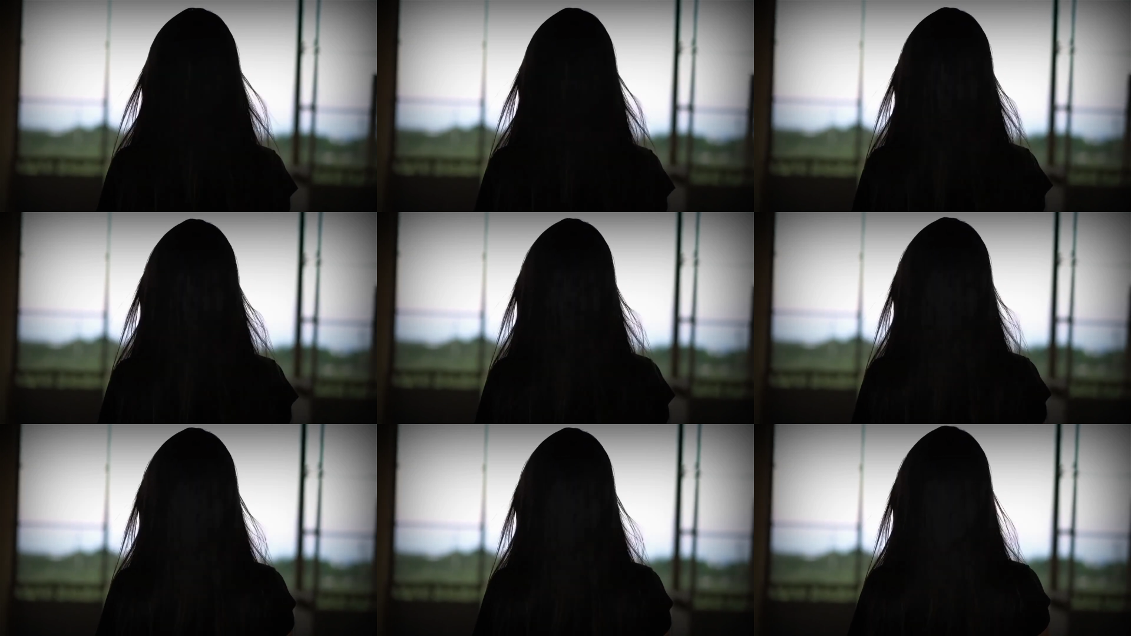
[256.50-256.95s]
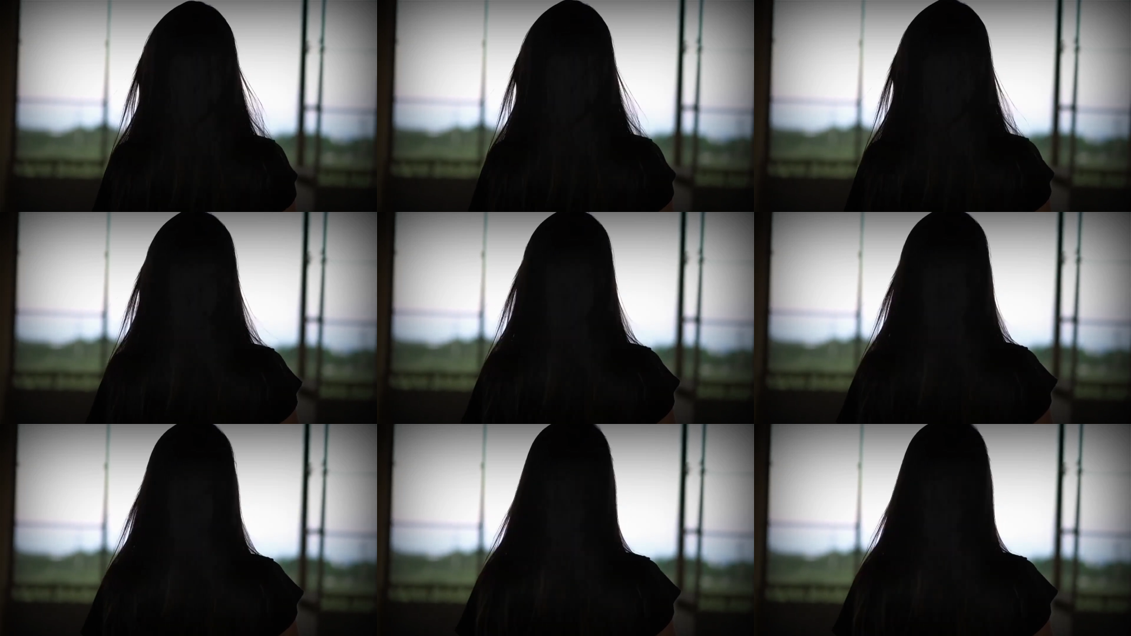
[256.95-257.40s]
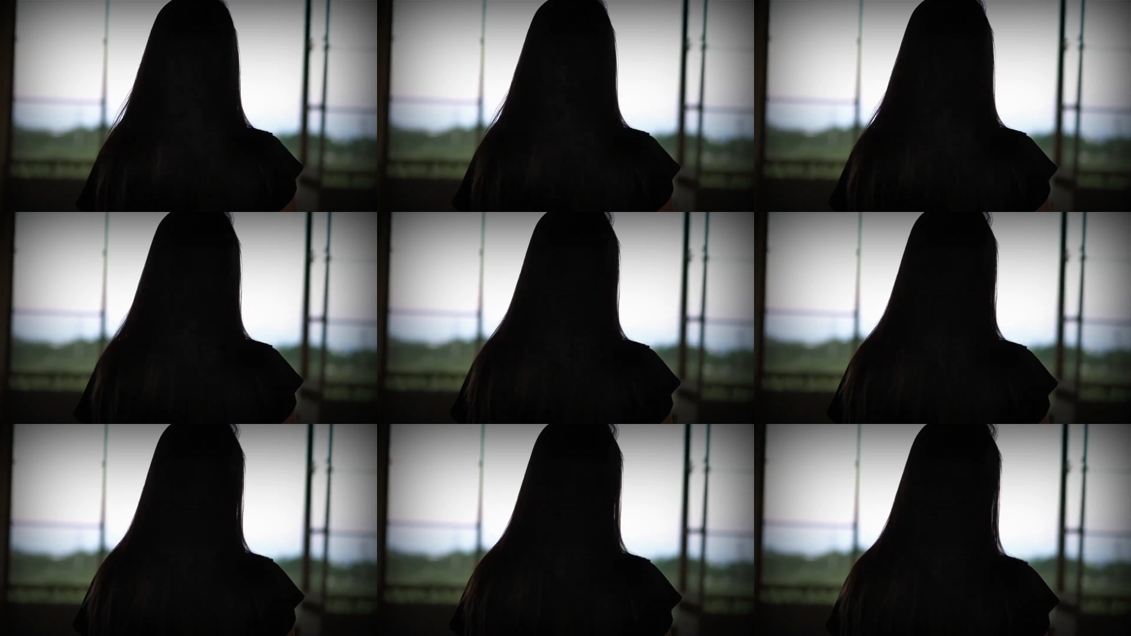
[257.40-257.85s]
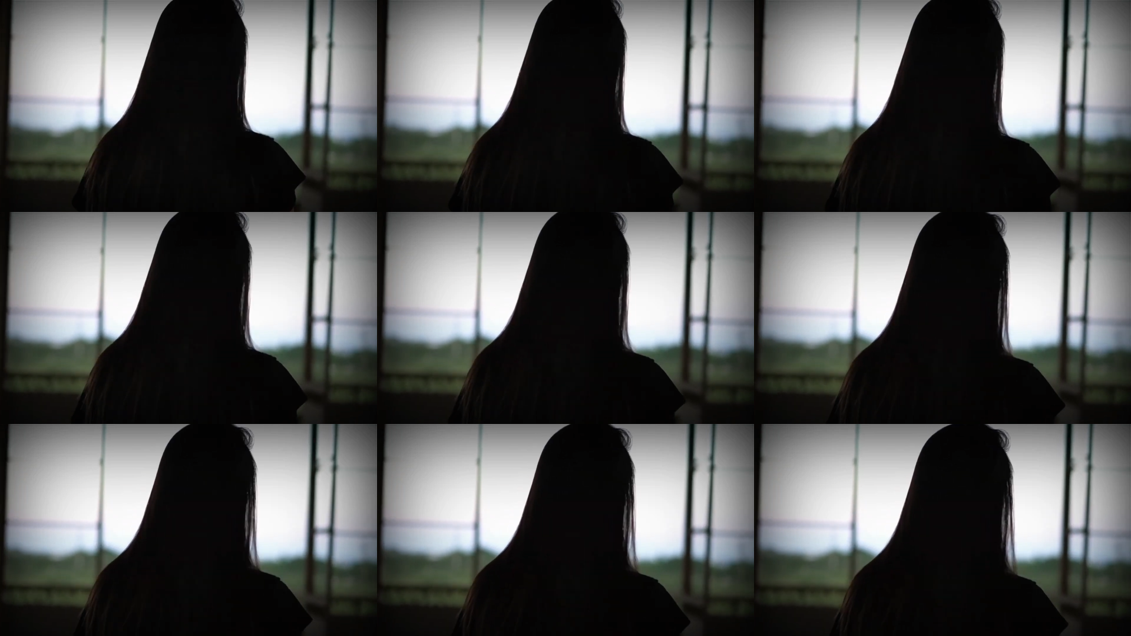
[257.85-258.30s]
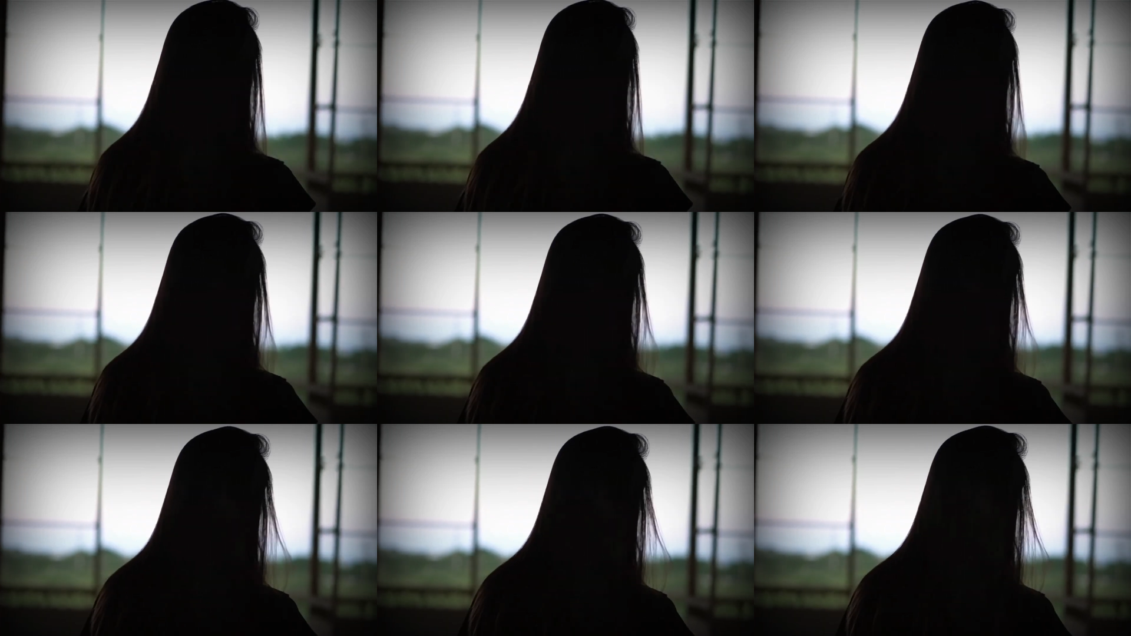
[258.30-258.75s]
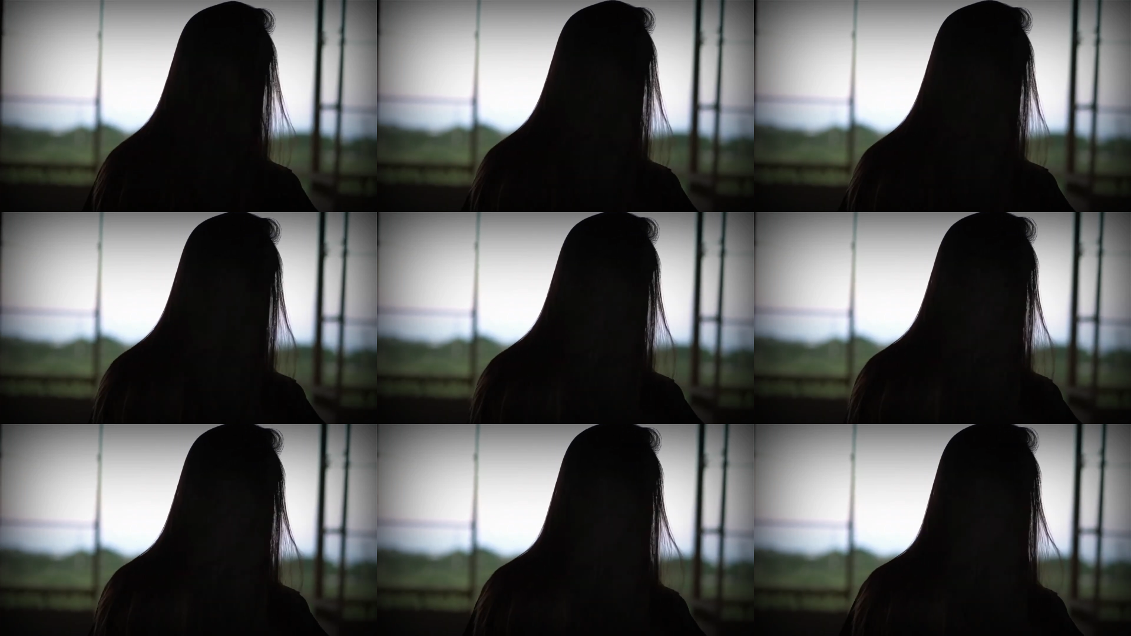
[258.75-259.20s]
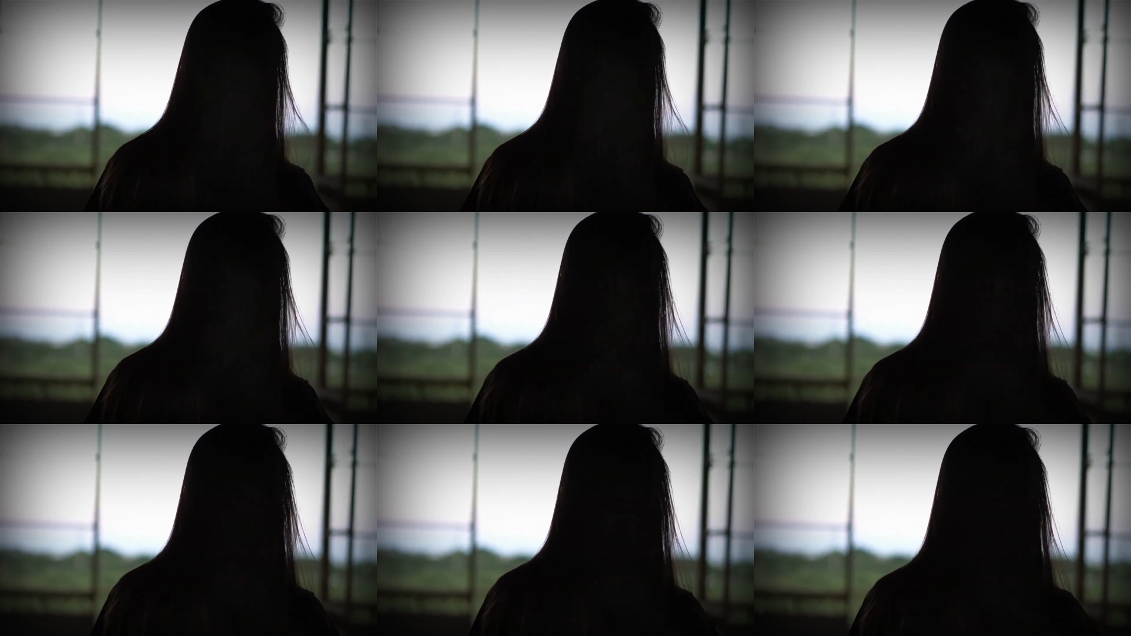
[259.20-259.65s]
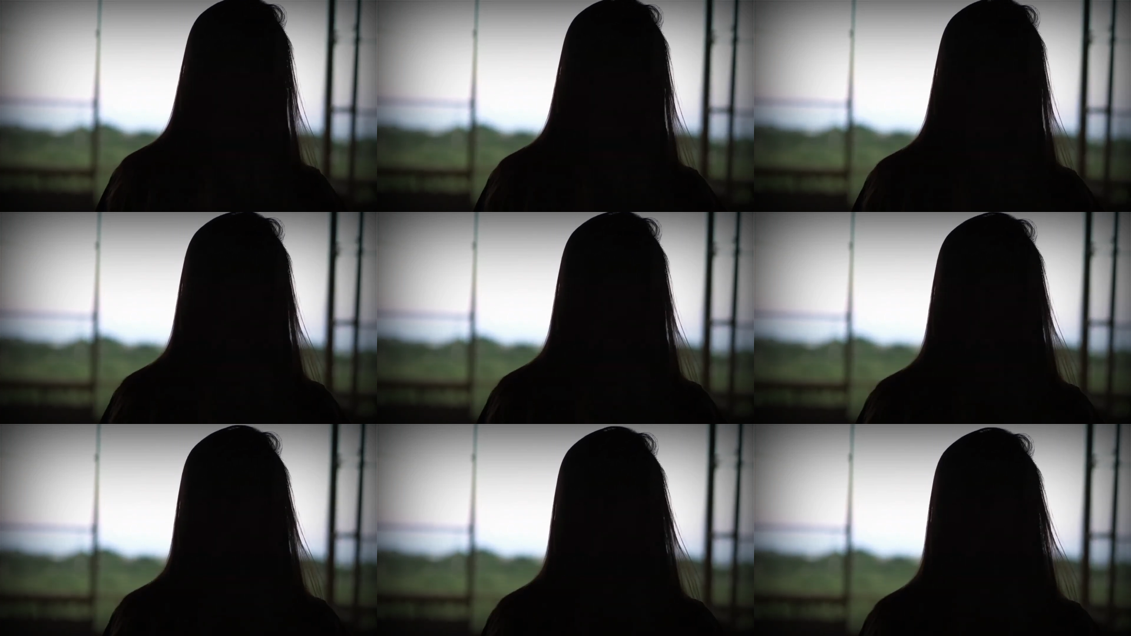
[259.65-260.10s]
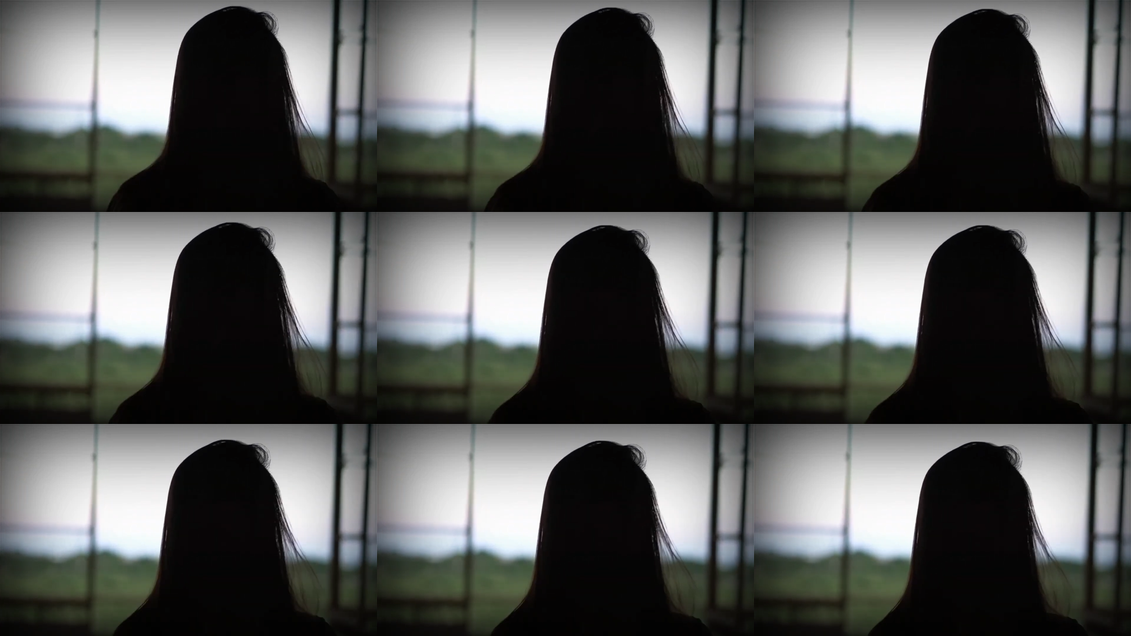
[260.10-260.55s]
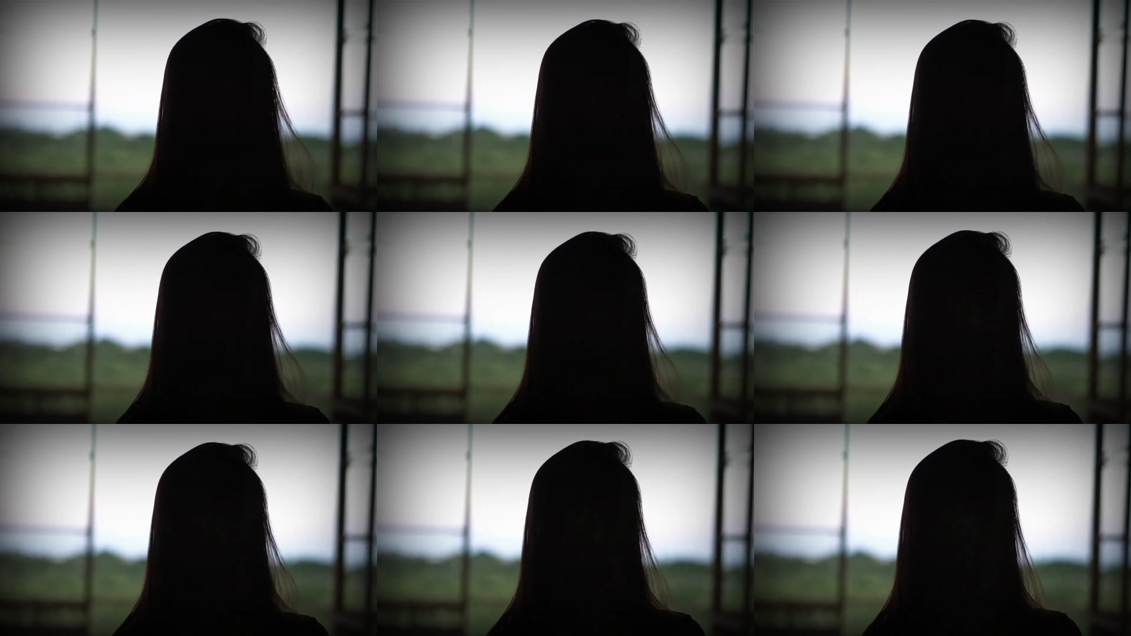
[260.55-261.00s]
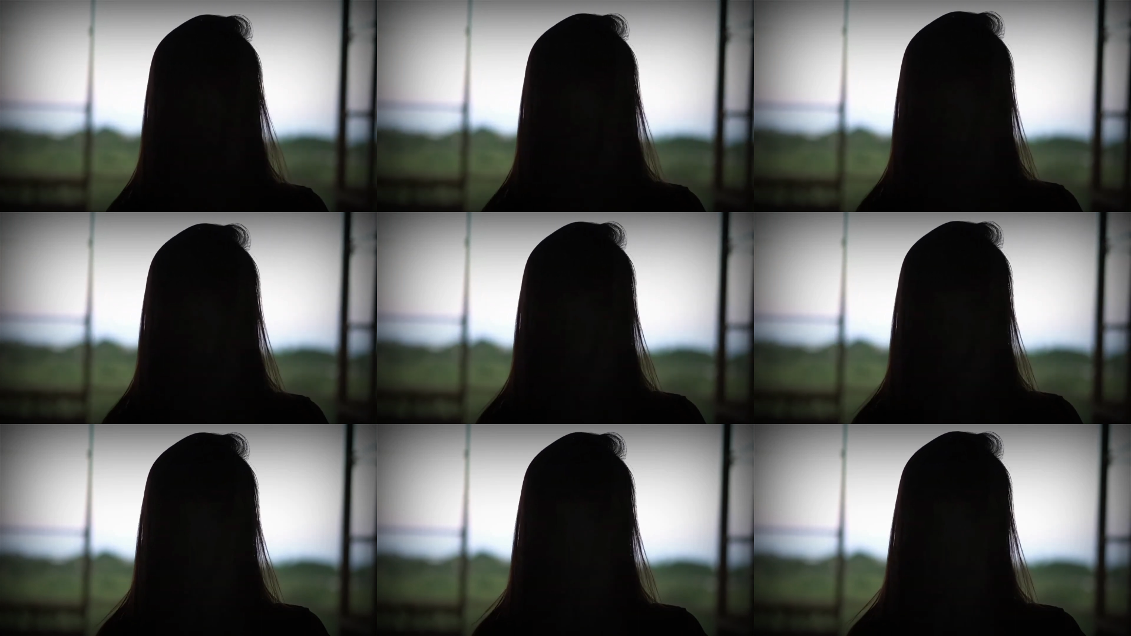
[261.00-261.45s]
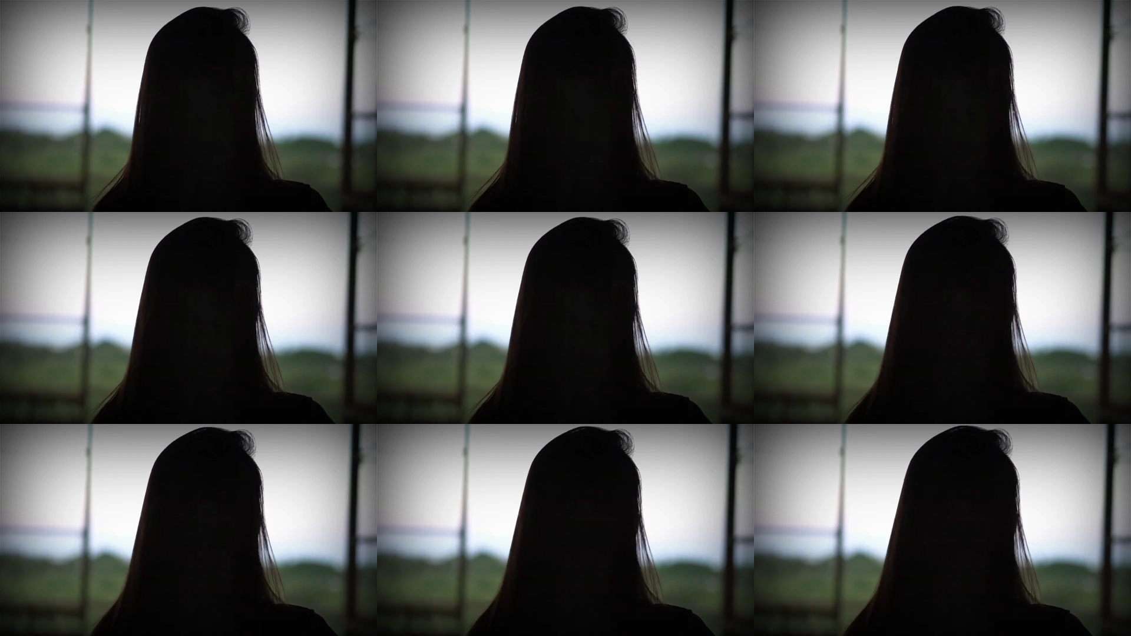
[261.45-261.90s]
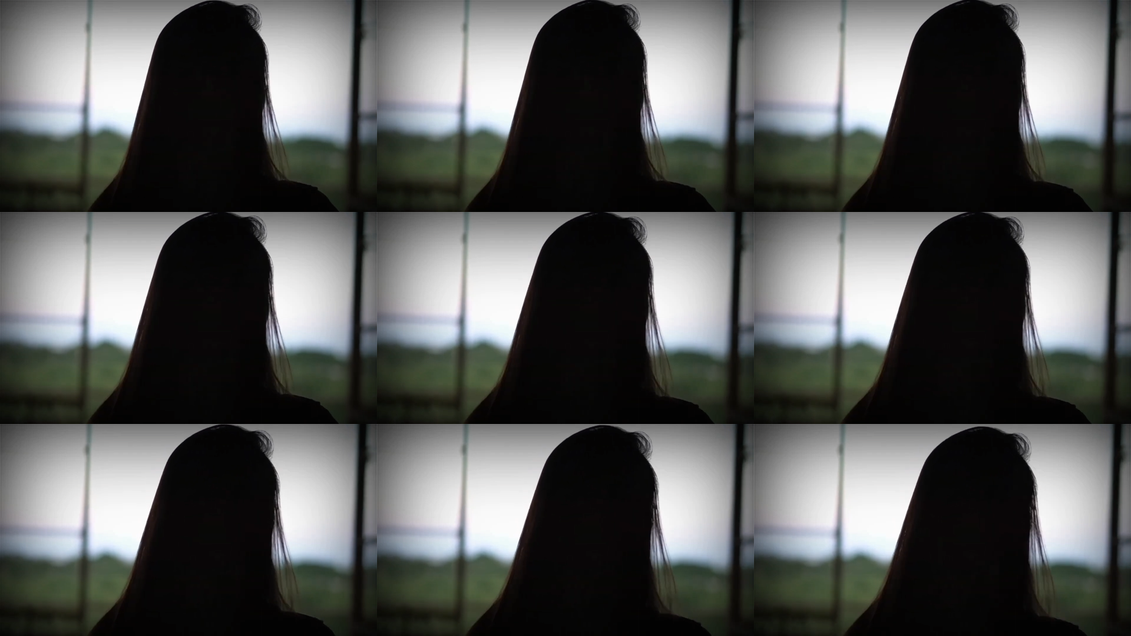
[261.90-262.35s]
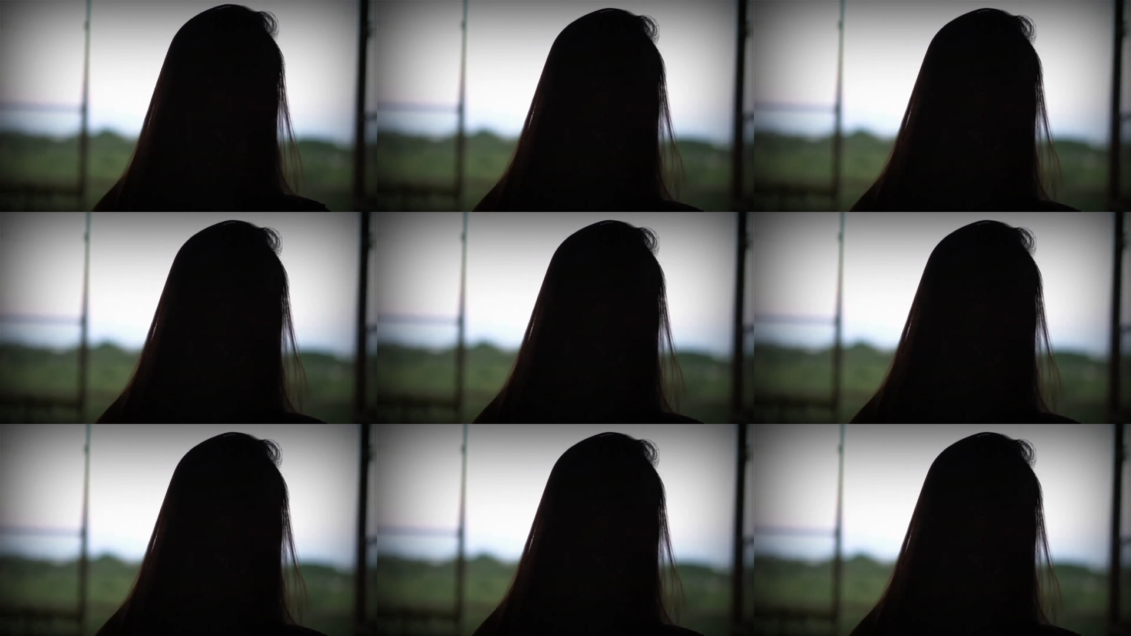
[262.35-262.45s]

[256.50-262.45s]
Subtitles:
Nobody's mouth can be seen.